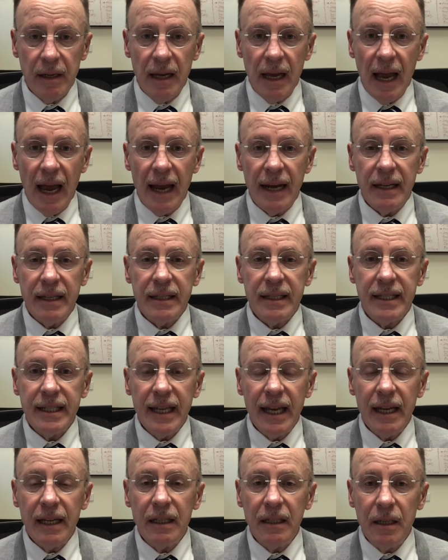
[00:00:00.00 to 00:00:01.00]
and
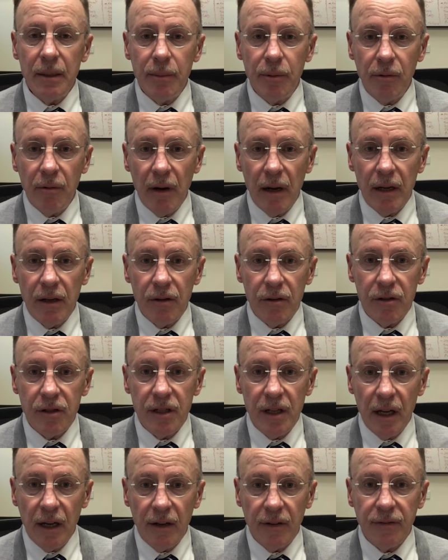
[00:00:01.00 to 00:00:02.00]
instead liberate
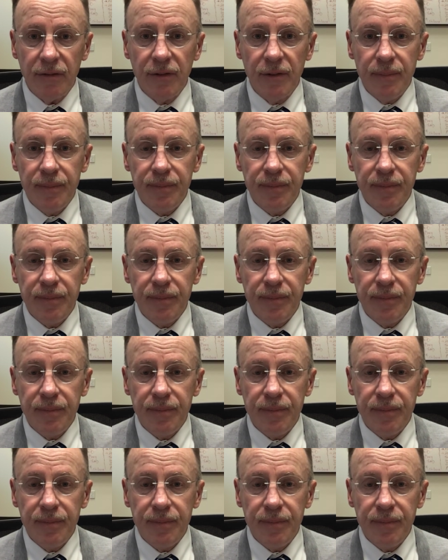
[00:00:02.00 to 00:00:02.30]
yourself